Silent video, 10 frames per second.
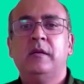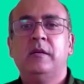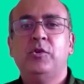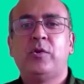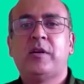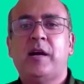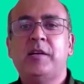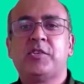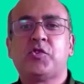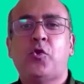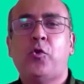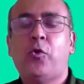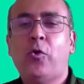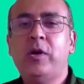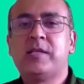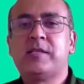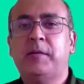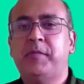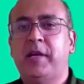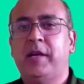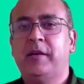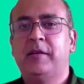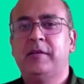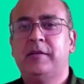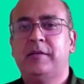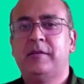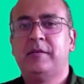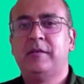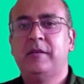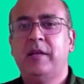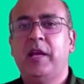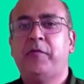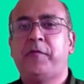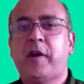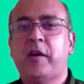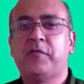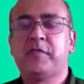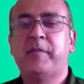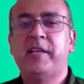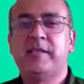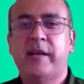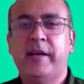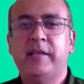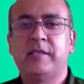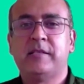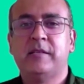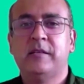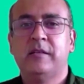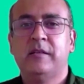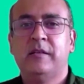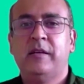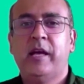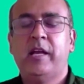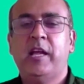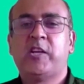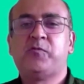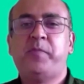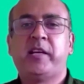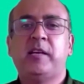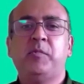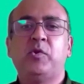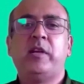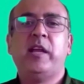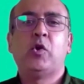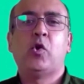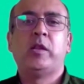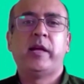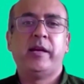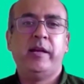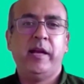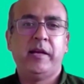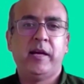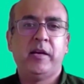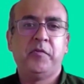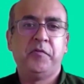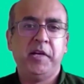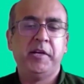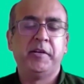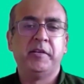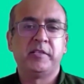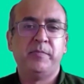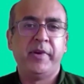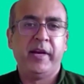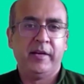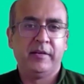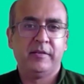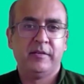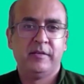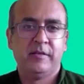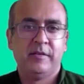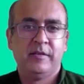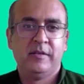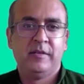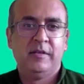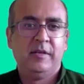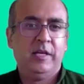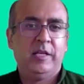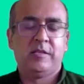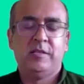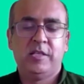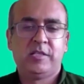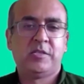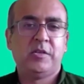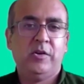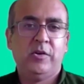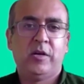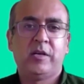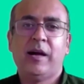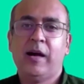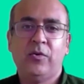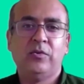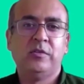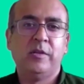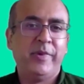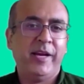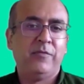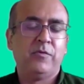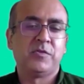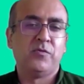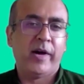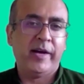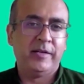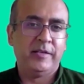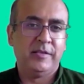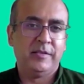You can't just hold something in front of somebody's eyes and expect him to take all that data and feed it in his brain. It's just not how the brain was wired.